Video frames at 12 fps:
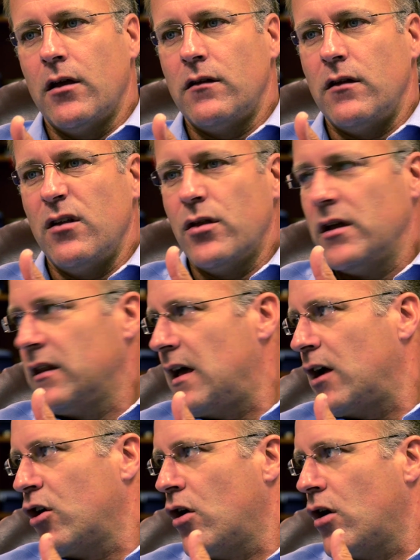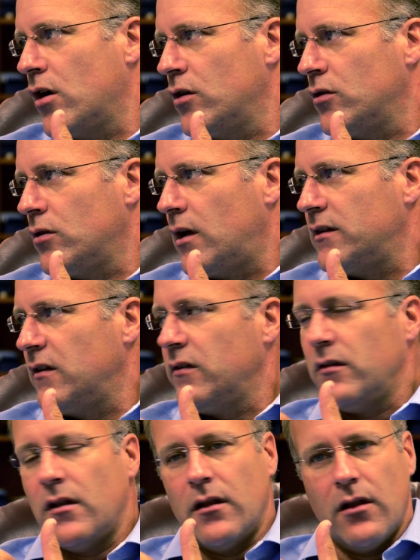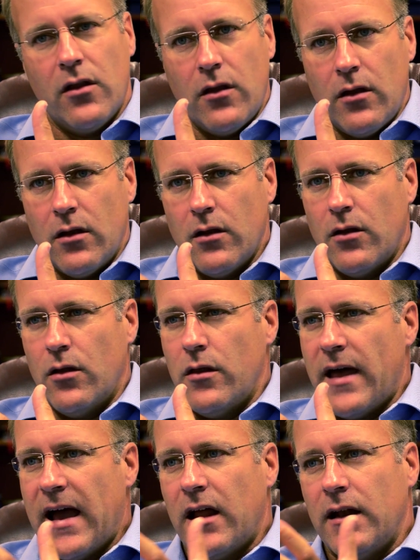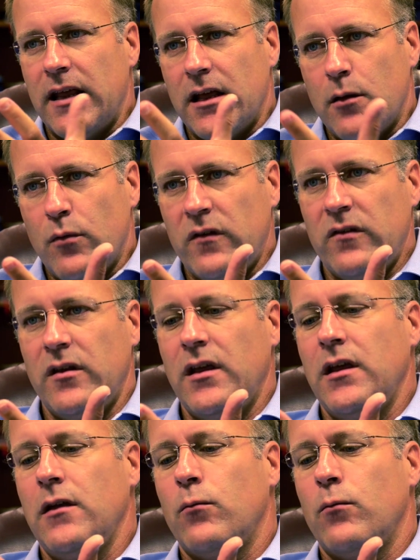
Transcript: Do you think that cardinal, just that intimacy,